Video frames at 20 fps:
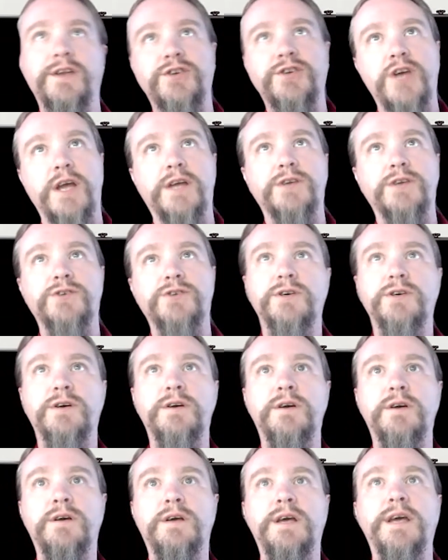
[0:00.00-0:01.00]
change.
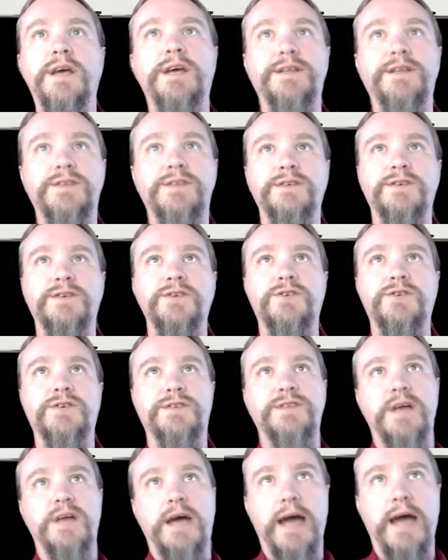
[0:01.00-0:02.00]
It doesn't
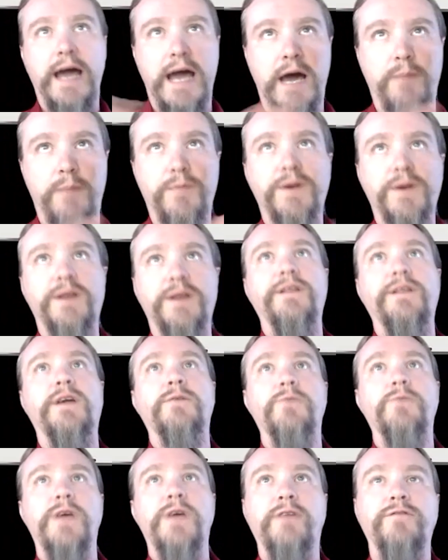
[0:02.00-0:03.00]
just happen and
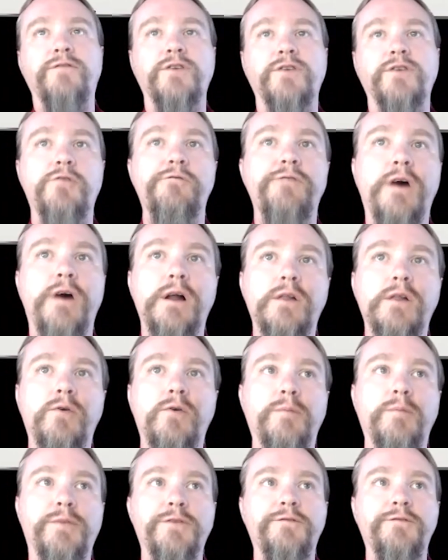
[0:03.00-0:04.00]
then we have to go follow
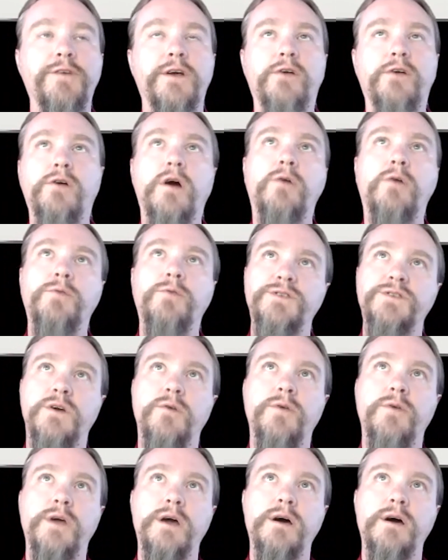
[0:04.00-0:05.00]
up and figure out what's
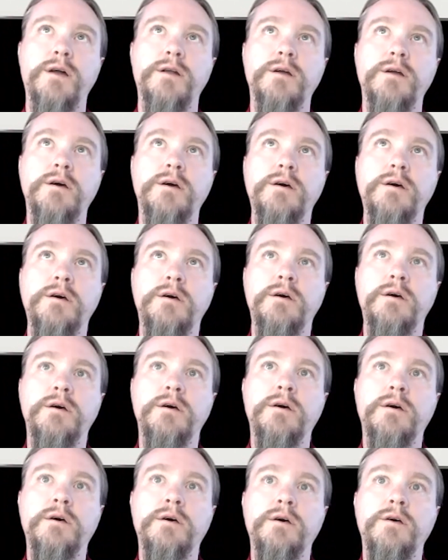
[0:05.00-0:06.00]
going on.
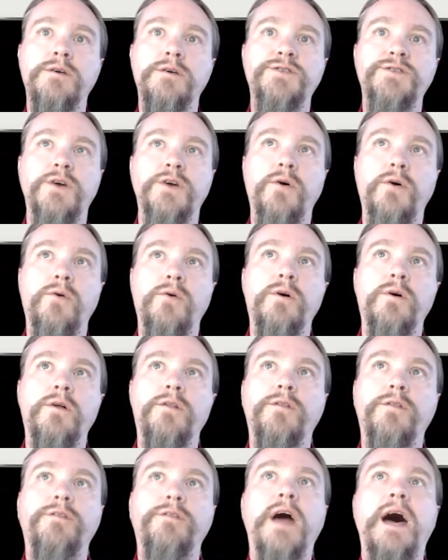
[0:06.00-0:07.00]
So
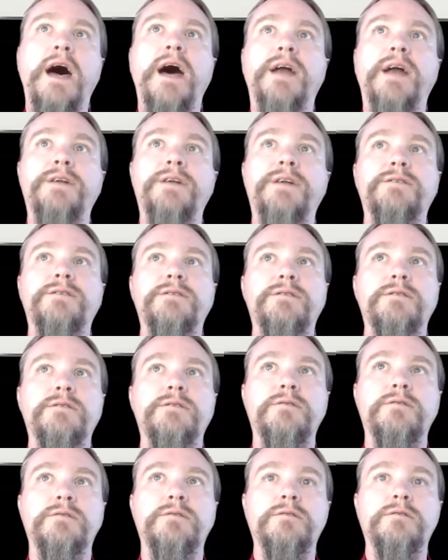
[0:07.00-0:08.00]
that
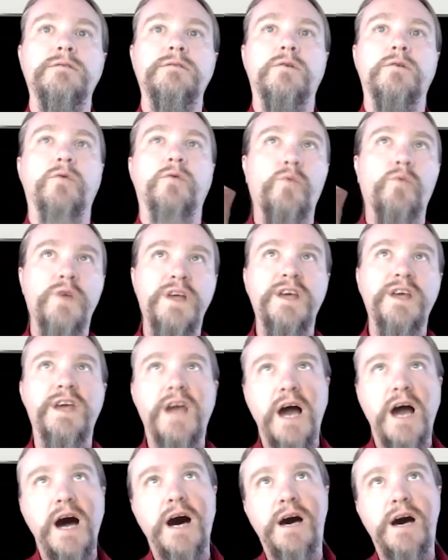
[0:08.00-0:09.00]

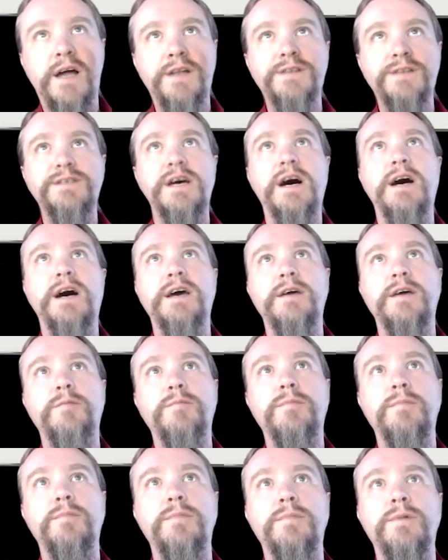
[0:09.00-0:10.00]
recon
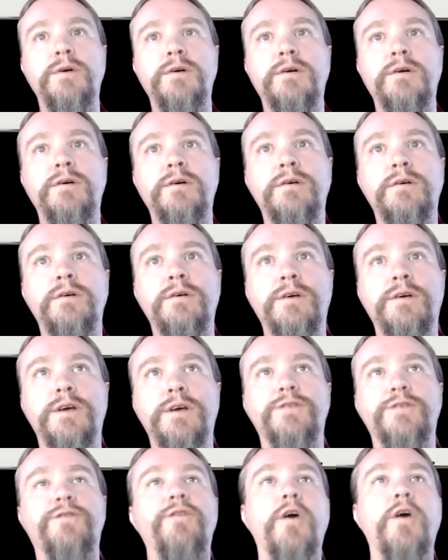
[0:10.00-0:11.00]
time
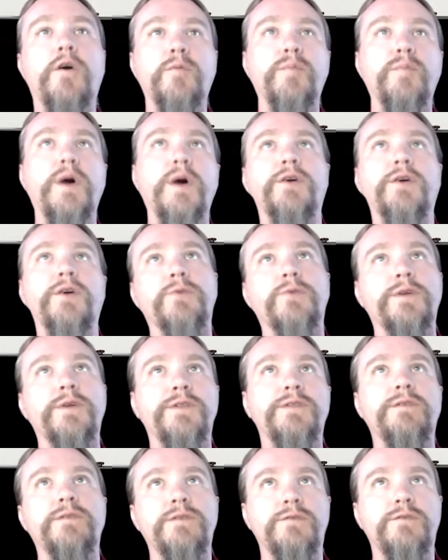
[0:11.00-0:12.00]
is far better with
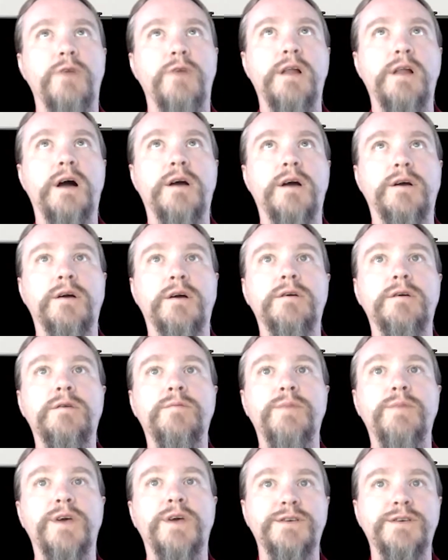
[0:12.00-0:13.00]
ThreatLocker
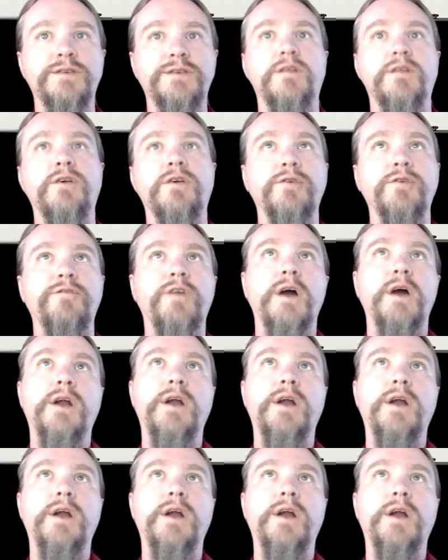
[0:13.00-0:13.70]
because of the unified